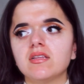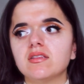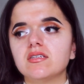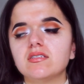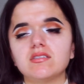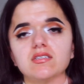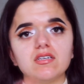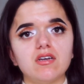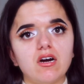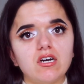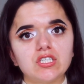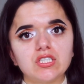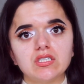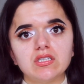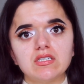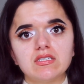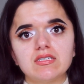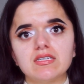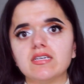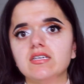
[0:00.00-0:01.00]
The sillage on
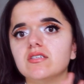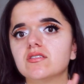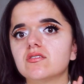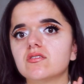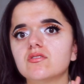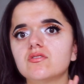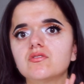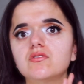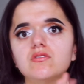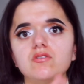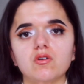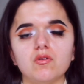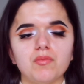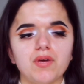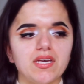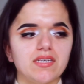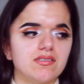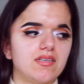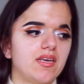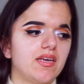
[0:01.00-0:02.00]
this is so
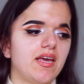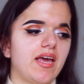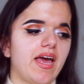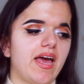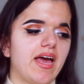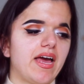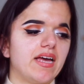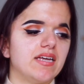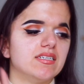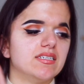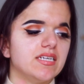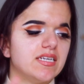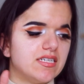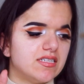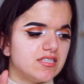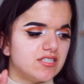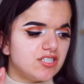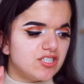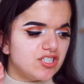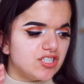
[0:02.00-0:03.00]
amazing, and
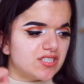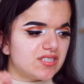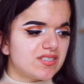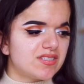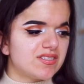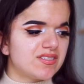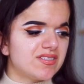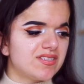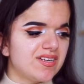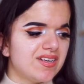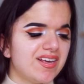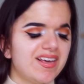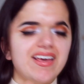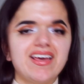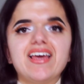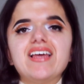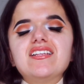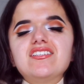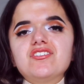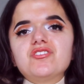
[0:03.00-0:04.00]

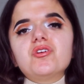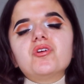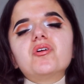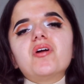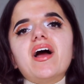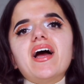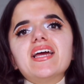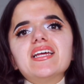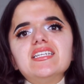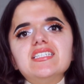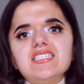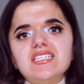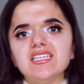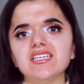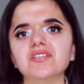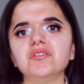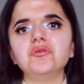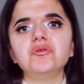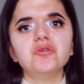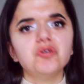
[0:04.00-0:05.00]
it's your
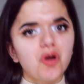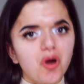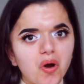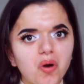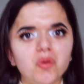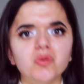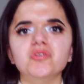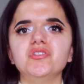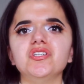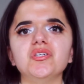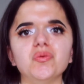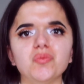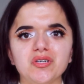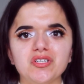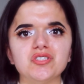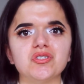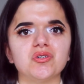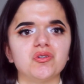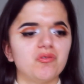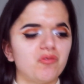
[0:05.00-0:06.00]
ideal cozy
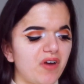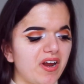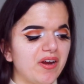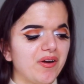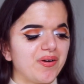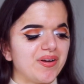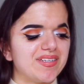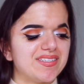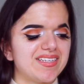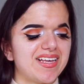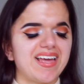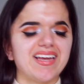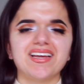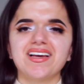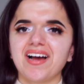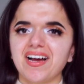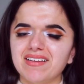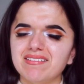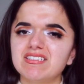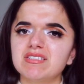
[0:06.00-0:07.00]
winter fragrance. And it
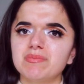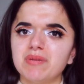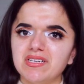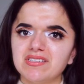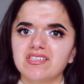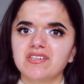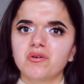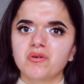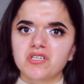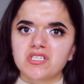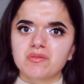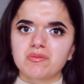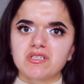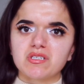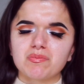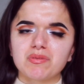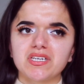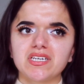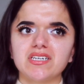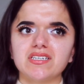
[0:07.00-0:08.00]
kind of smells like
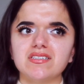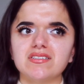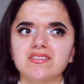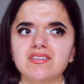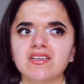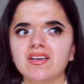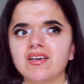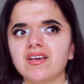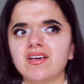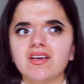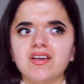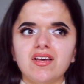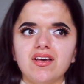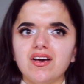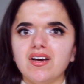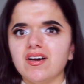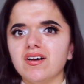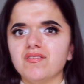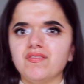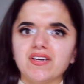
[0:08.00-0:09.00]
Christmas because
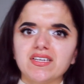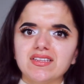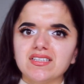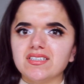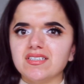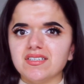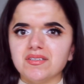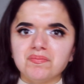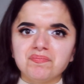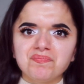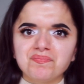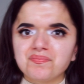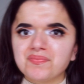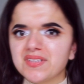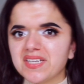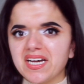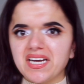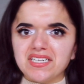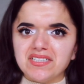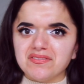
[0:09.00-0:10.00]
of like the
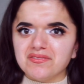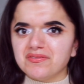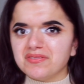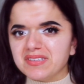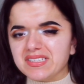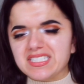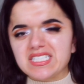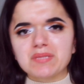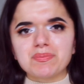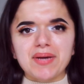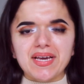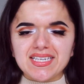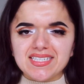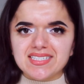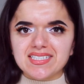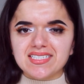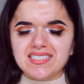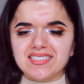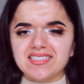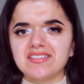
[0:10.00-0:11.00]
kind of the
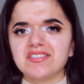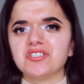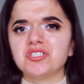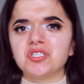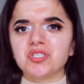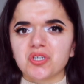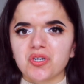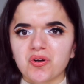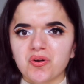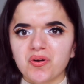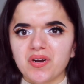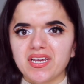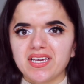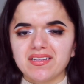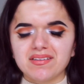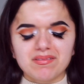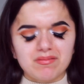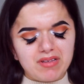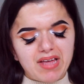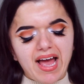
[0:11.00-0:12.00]
spices and the
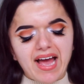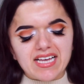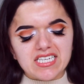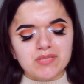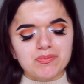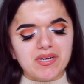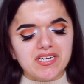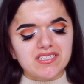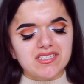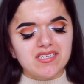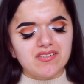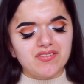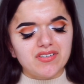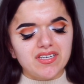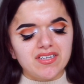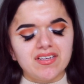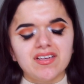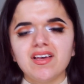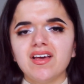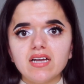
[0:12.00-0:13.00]
sugary aspect of
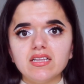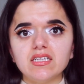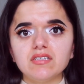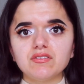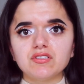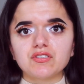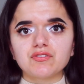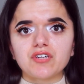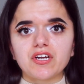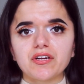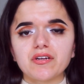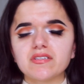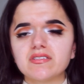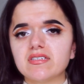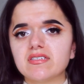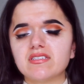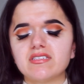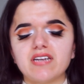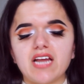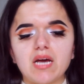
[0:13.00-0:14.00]
it. I love this fragrance.
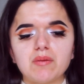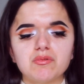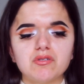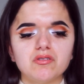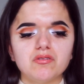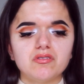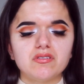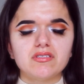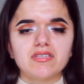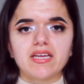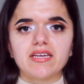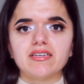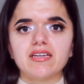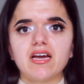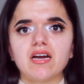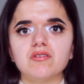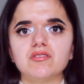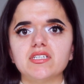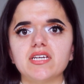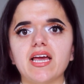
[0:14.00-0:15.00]
It's an absolute
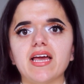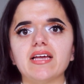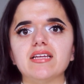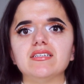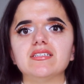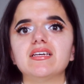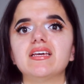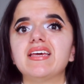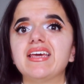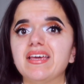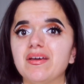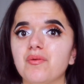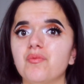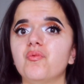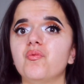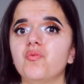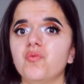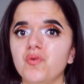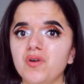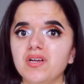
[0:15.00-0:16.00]
standout, and it
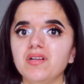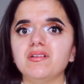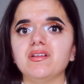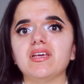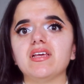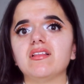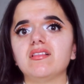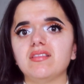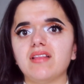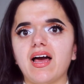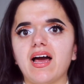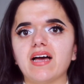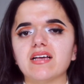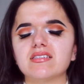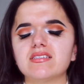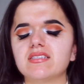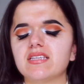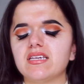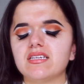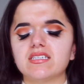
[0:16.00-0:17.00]
really
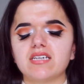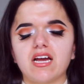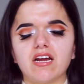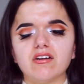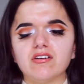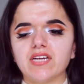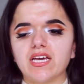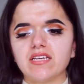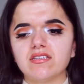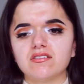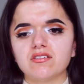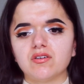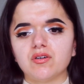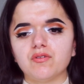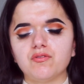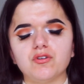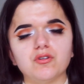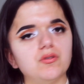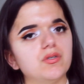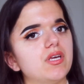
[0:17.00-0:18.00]
lasts the entire day. So
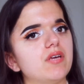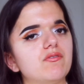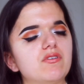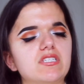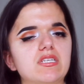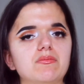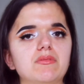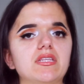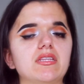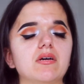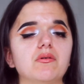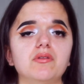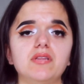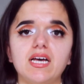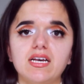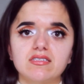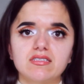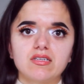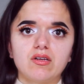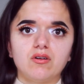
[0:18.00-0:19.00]
if you're looking for something that will
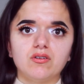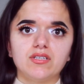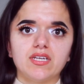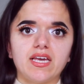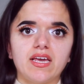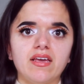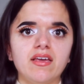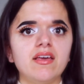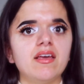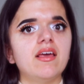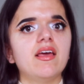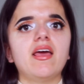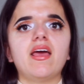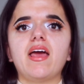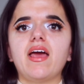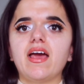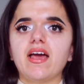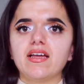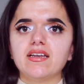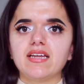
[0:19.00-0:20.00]
last all day
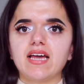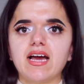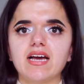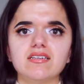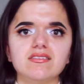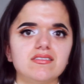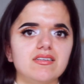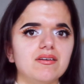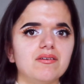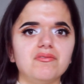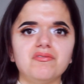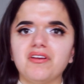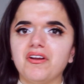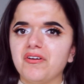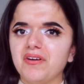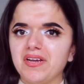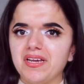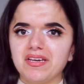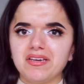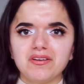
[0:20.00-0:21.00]
and has a
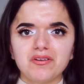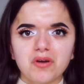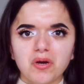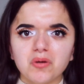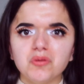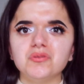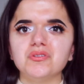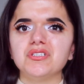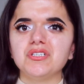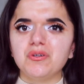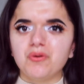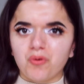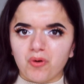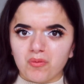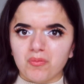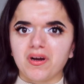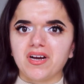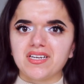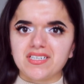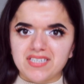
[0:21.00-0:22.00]
very cozy
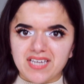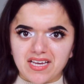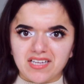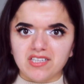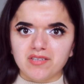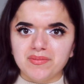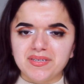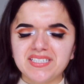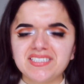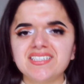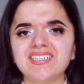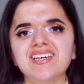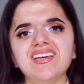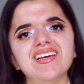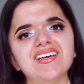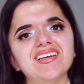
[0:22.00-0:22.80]
gourmand element,